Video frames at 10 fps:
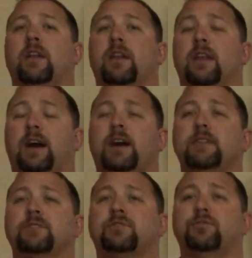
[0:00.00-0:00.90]

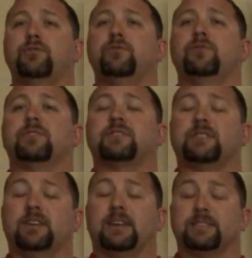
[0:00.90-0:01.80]
Not to the
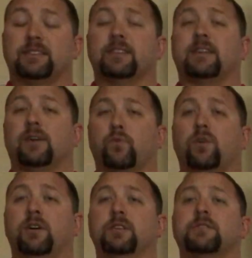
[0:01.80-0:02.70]
extent that it
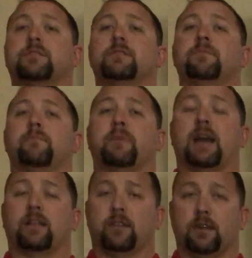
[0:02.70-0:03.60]
was
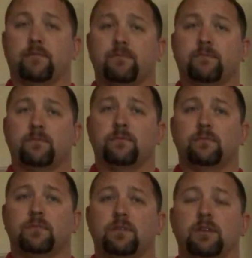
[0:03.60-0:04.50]
back then.
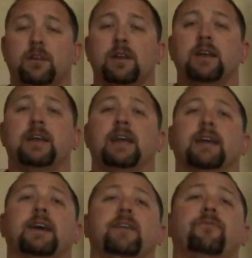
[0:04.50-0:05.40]

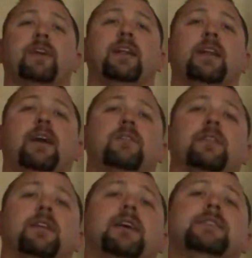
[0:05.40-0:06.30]
It kind of faded
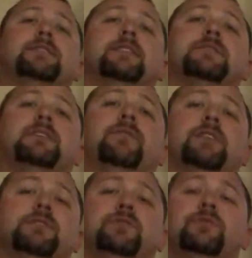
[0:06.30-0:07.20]
out in the
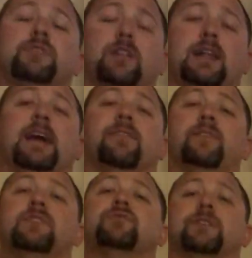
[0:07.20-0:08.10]
1970s due to the lack
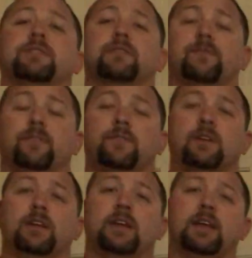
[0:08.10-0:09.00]
of interest
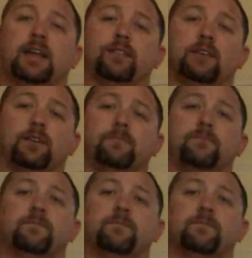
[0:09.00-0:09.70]
in the